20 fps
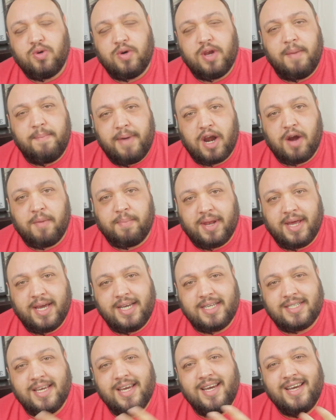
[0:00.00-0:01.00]
you in a better
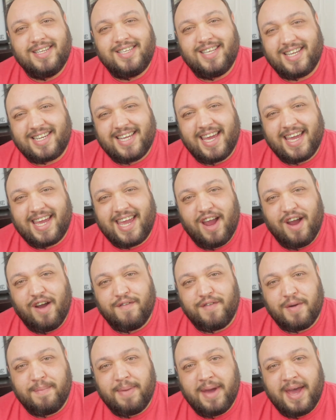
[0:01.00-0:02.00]
place to take care
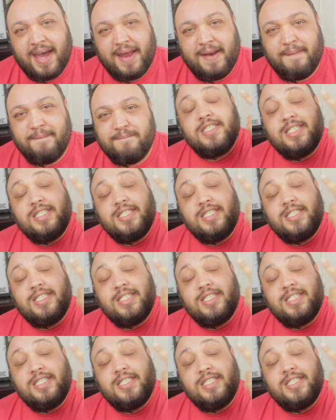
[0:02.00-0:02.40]
of your pet.